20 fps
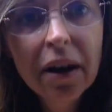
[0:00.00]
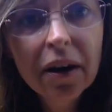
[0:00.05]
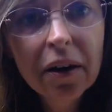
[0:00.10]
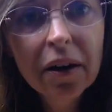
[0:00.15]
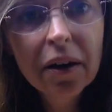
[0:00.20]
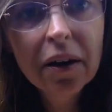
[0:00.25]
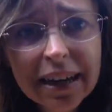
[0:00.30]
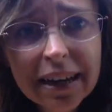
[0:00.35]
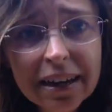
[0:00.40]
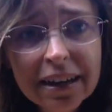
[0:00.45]

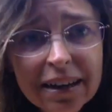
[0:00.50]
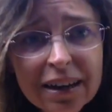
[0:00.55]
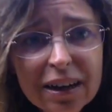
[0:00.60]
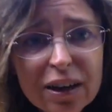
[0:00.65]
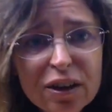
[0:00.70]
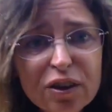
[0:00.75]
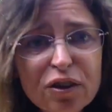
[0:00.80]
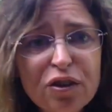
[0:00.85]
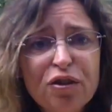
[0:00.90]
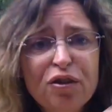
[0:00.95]
Okay?
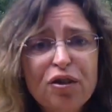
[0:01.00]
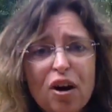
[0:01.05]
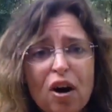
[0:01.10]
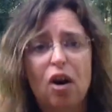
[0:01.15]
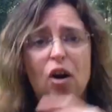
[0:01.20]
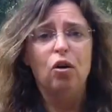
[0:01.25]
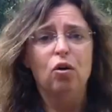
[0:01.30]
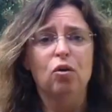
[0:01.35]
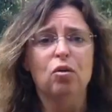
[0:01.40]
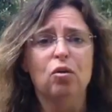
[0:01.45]

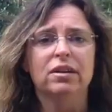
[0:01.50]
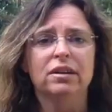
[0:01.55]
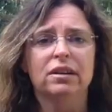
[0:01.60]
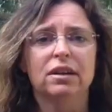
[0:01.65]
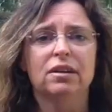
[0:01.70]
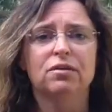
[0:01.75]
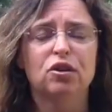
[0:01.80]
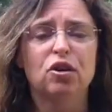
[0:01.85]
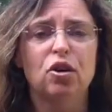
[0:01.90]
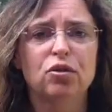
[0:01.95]
So
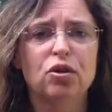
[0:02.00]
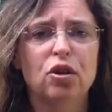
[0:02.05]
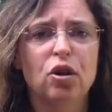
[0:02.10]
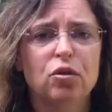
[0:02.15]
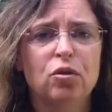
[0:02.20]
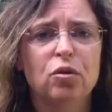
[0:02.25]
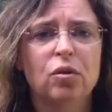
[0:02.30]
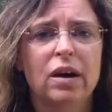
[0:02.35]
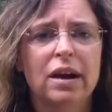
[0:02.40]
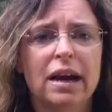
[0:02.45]
if you don't
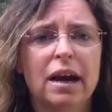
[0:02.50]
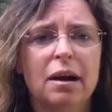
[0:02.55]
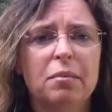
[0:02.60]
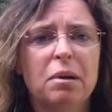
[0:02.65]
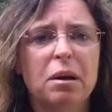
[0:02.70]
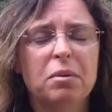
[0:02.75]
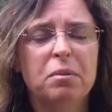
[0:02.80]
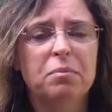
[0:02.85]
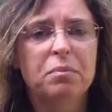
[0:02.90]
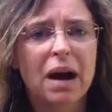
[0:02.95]
know who I
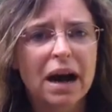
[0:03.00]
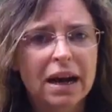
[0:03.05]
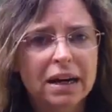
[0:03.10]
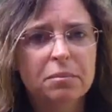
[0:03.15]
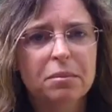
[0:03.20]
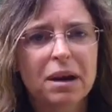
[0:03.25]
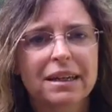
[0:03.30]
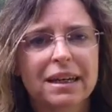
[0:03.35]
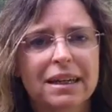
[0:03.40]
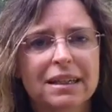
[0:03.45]
am, I'm a
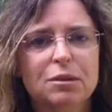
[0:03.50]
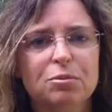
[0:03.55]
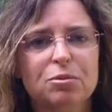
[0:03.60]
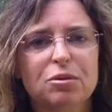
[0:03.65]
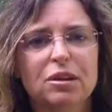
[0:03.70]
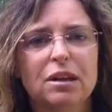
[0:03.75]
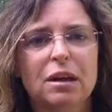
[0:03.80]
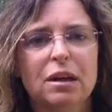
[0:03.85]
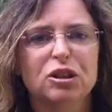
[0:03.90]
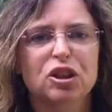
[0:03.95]
body mind
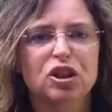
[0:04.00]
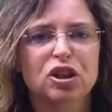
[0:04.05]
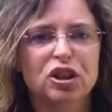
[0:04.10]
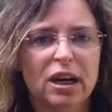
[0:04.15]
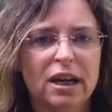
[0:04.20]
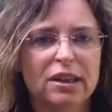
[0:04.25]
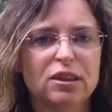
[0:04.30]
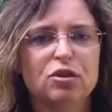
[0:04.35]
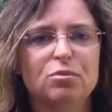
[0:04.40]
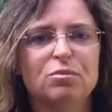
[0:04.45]
expert. I'm a
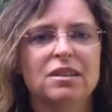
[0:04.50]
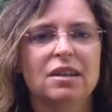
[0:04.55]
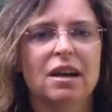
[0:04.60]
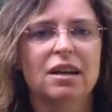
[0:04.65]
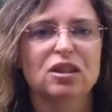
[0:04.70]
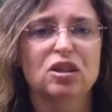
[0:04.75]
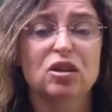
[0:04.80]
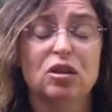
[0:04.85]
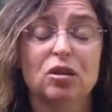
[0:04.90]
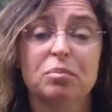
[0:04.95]
shiatsu
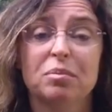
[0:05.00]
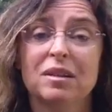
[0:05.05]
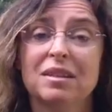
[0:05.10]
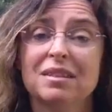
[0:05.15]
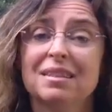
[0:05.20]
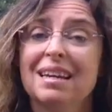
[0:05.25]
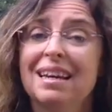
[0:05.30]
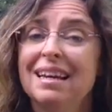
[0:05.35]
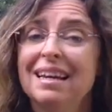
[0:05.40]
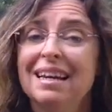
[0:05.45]
massage
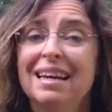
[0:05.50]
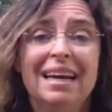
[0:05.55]
therapist.